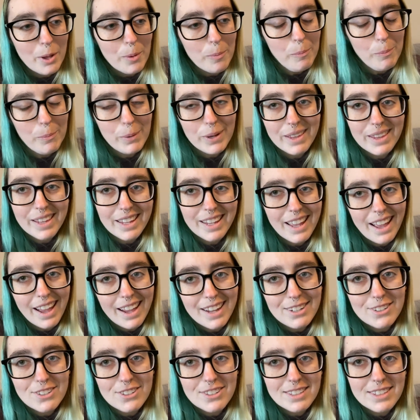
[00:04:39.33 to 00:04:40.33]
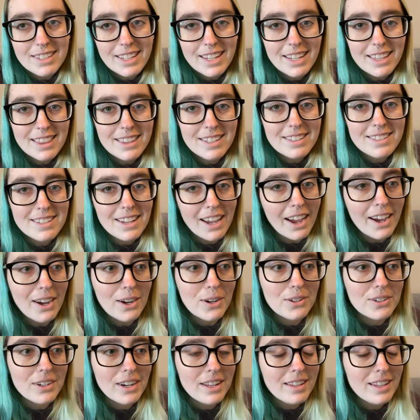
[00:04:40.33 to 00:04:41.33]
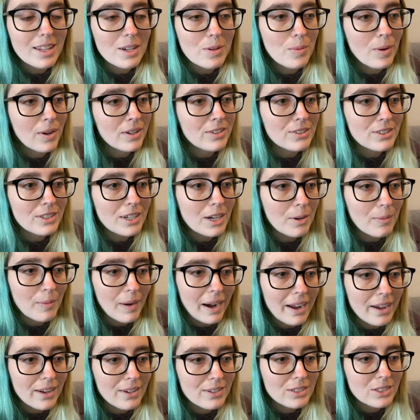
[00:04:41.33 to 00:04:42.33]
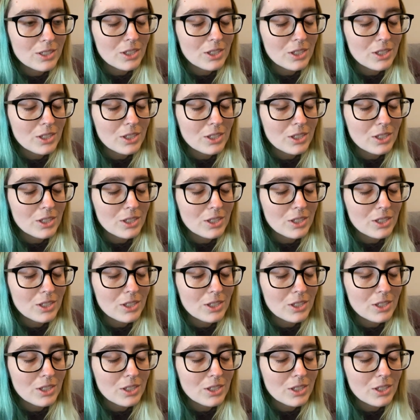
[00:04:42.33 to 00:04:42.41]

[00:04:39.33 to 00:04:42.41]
But like, I just like the town. I like wandering around.